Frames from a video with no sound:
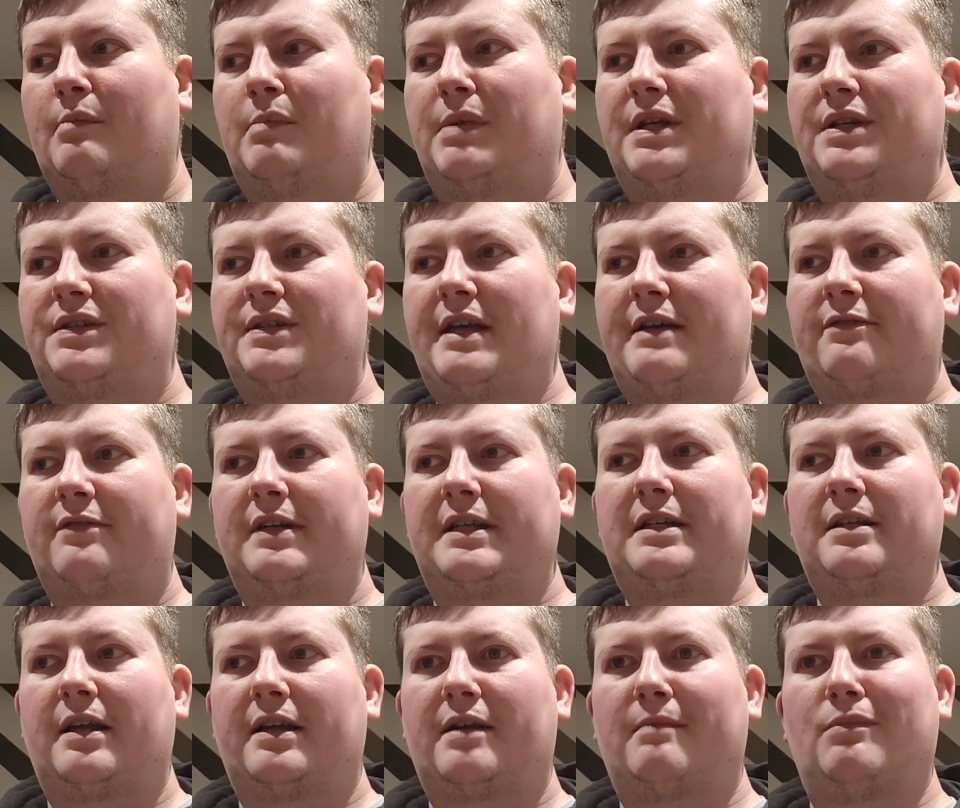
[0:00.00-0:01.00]
but it's
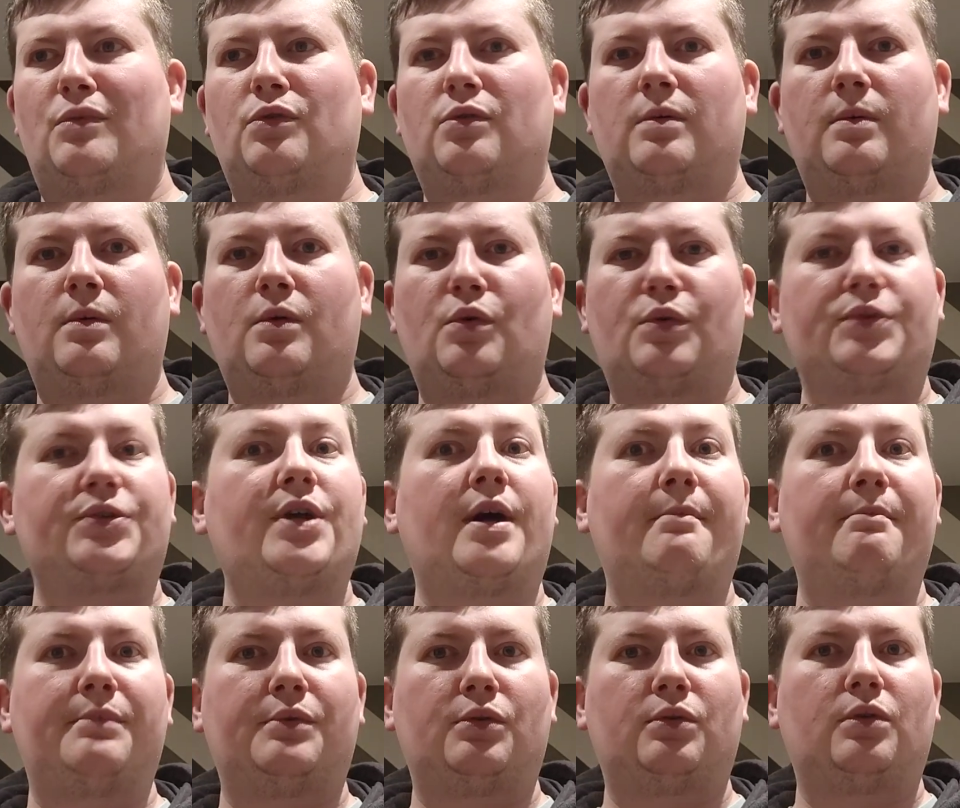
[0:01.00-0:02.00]
definitely like a more
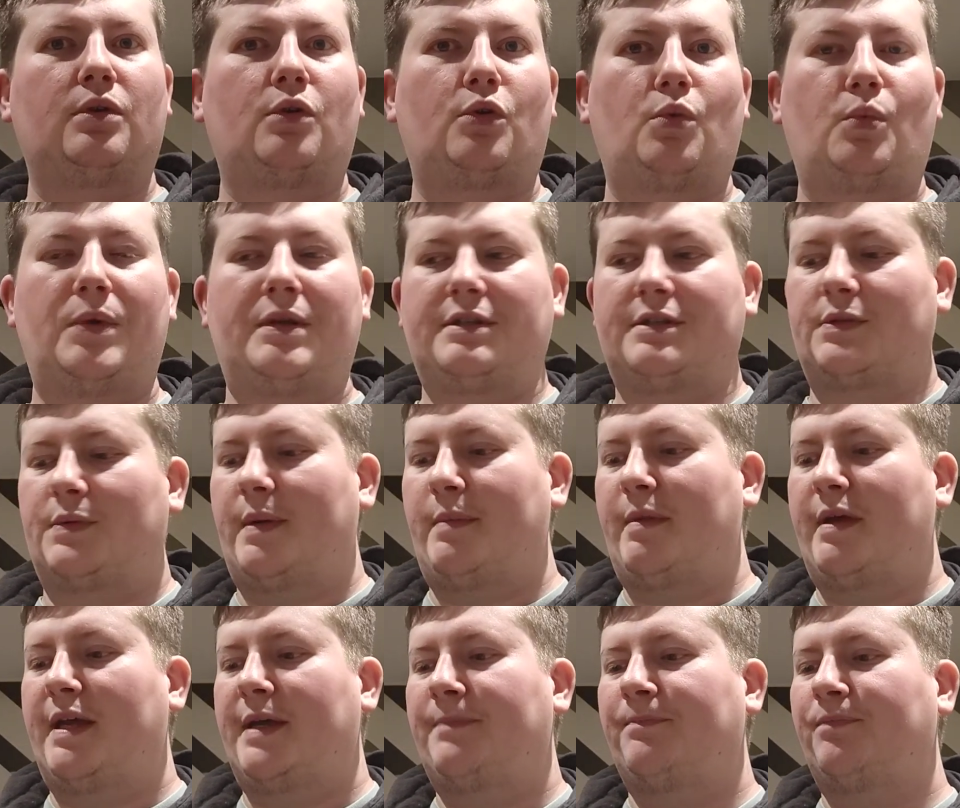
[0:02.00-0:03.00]
autumnal or wintry
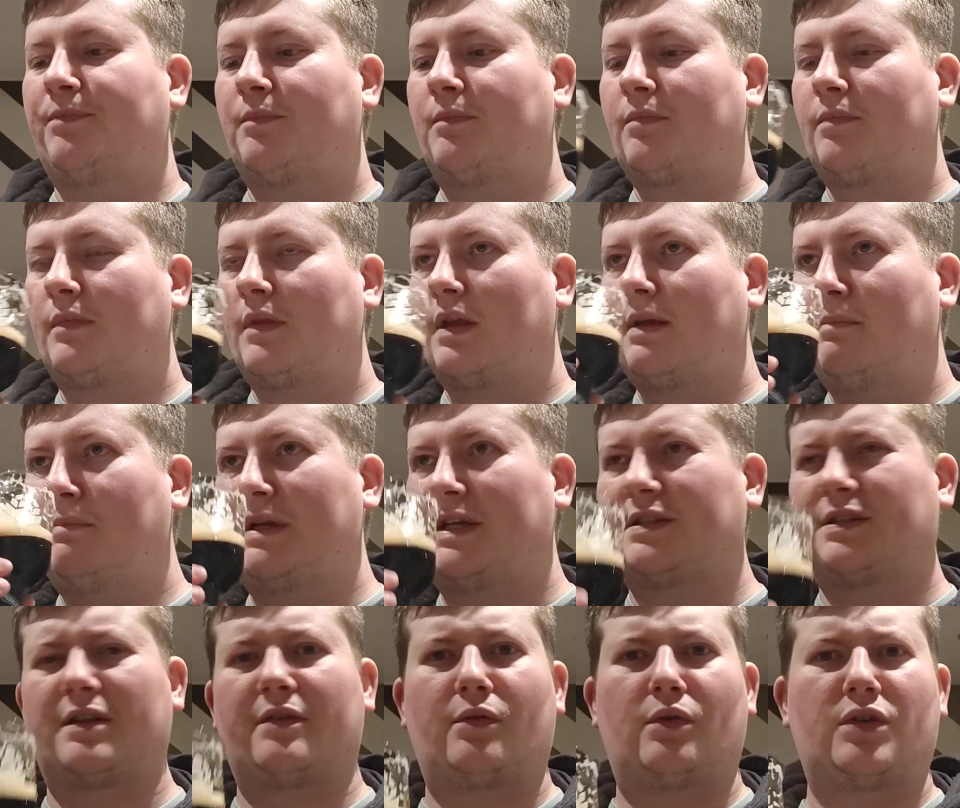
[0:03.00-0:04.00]
beer
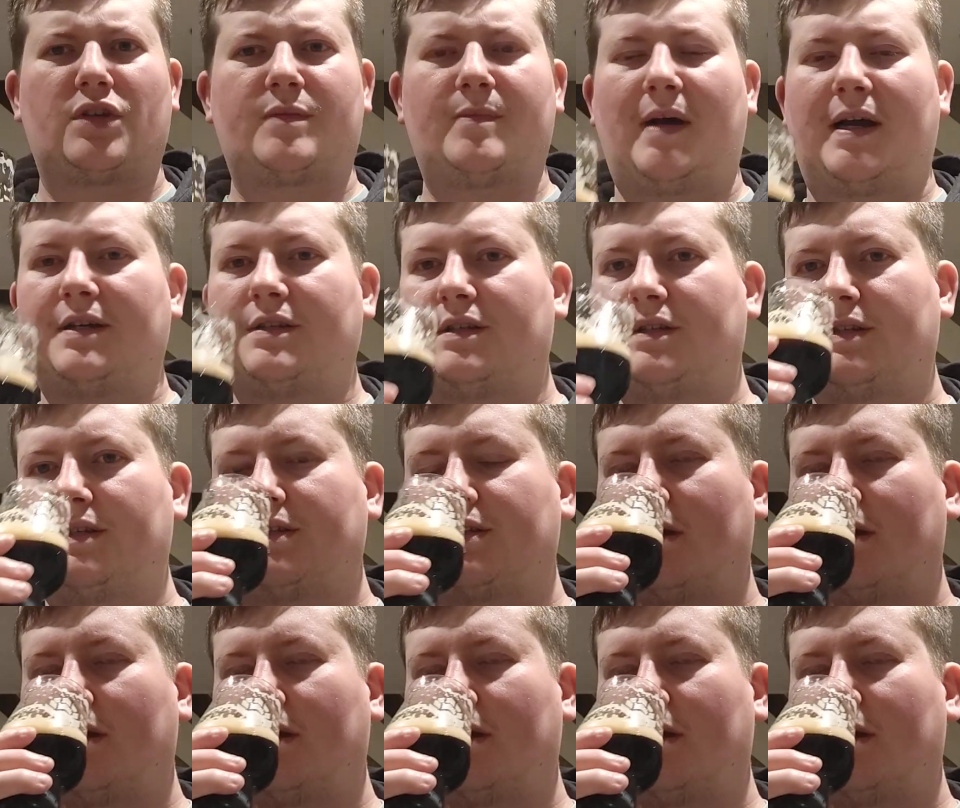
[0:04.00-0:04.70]
because of all the spices